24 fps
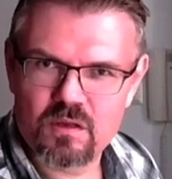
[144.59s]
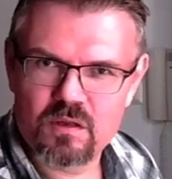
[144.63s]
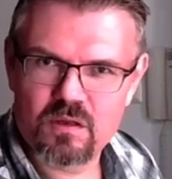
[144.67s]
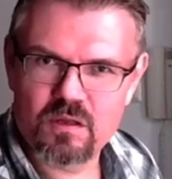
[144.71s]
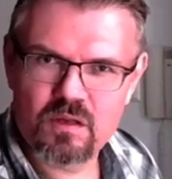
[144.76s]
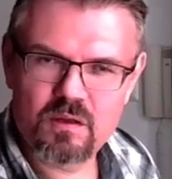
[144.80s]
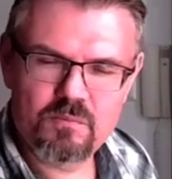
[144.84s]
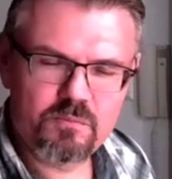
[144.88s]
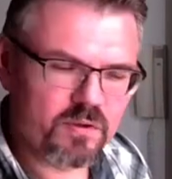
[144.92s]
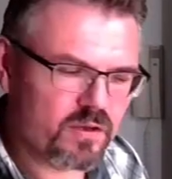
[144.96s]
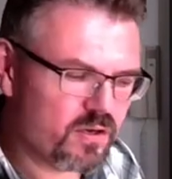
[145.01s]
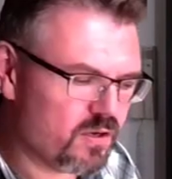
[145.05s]

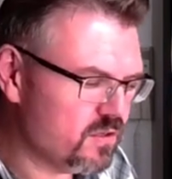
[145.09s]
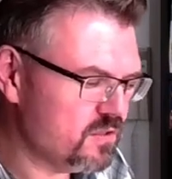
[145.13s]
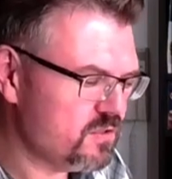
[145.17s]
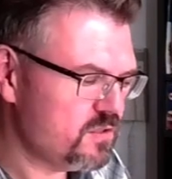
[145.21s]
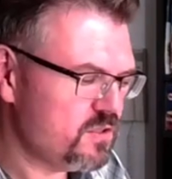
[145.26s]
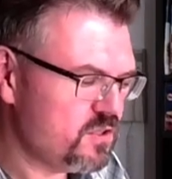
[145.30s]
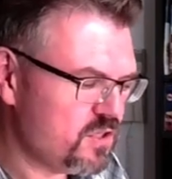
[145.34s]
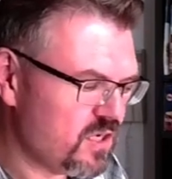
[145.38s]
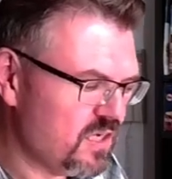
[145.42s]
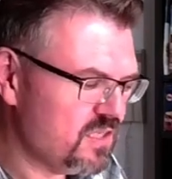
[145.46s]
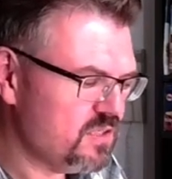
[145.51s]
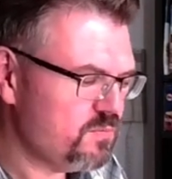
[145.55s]
Huh? Because
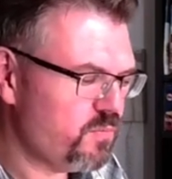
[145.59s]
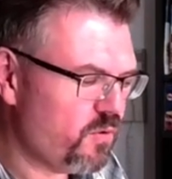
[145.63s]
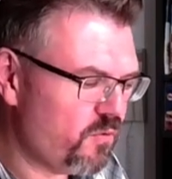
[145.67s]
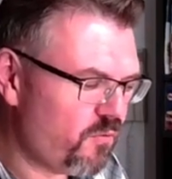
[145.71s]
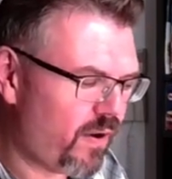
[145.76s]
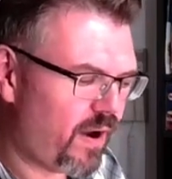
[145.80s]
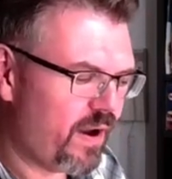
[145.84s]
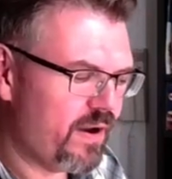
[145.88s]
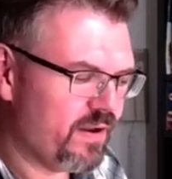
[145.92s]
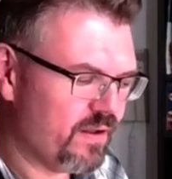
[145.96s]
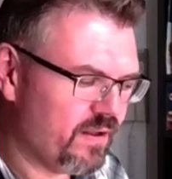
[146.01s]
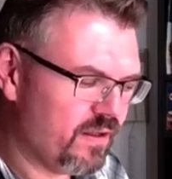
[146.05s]
just by
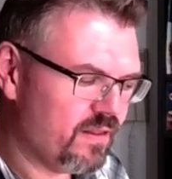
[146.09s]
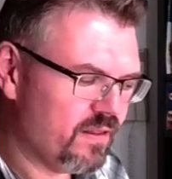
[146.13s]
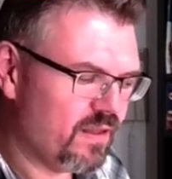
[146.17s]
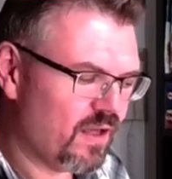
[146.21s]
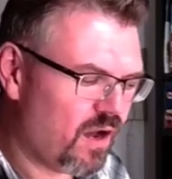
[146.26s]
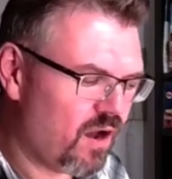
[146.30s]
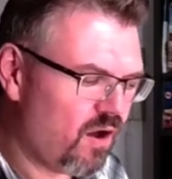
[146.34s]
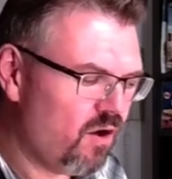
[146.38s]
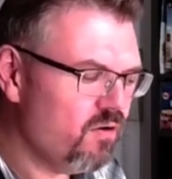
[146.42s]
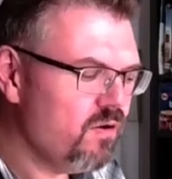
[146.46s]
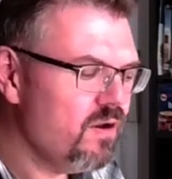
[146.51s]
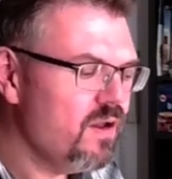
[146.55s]
writing it
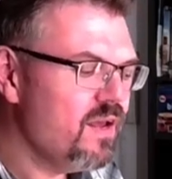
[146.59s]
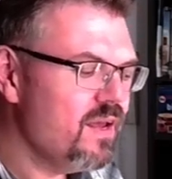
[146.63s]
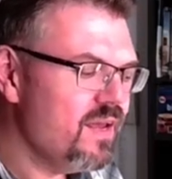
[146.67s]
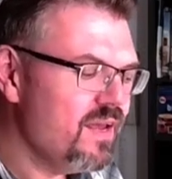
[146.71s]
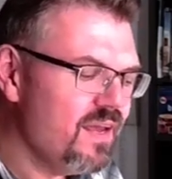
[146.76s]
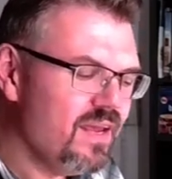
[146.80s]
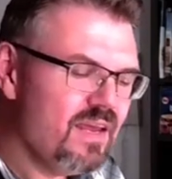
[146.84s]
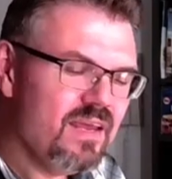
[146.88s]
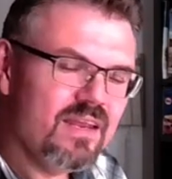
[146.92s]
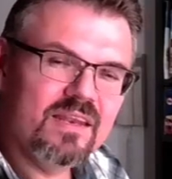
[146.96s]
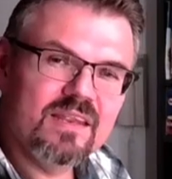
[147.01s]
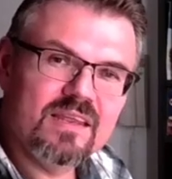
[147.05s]
down,
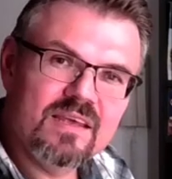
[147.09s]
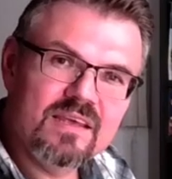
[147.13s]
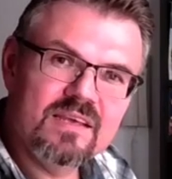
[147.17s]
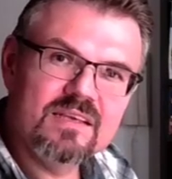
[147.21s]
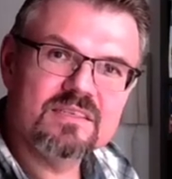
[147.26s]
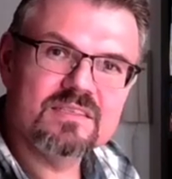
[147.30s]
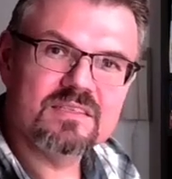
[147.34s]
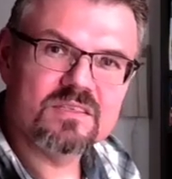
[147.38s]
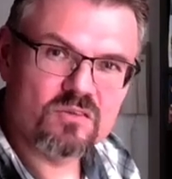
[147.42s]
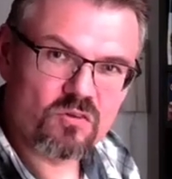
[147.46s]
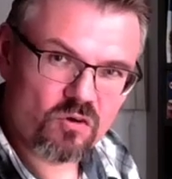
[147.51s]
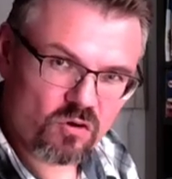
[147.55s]
it
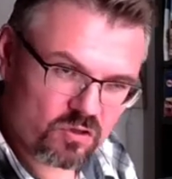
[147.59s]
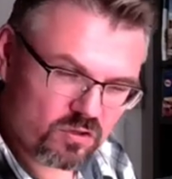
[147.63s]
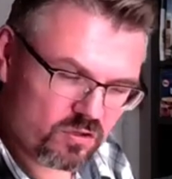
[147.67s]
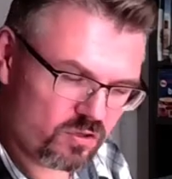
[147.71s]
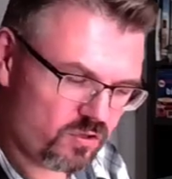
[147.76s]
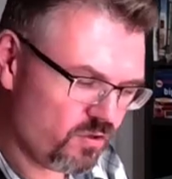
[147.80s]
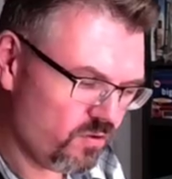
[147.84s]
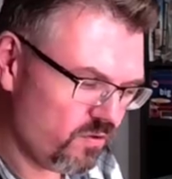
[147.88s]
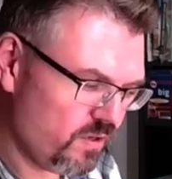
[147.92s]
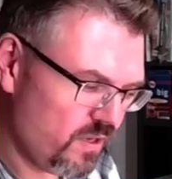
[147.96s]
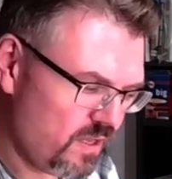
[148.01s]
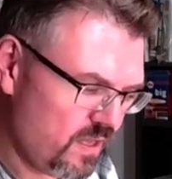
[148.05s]
is not
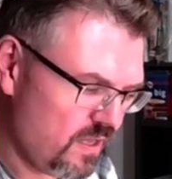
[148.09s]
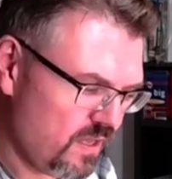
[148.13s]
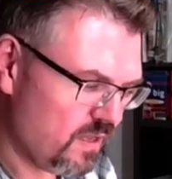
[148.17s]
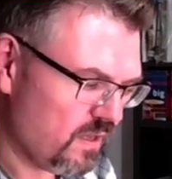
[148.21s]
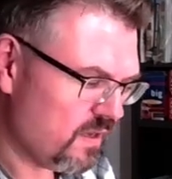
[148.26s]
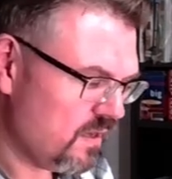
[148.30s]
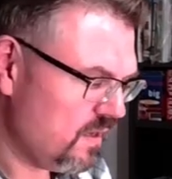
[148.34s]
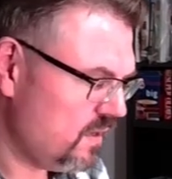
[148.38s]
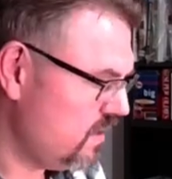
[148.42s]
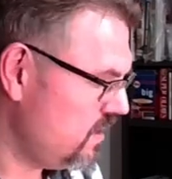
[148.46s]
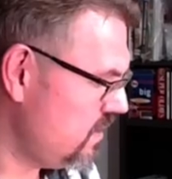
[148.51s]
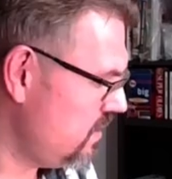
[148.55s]

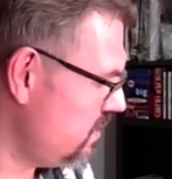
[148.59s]
unique.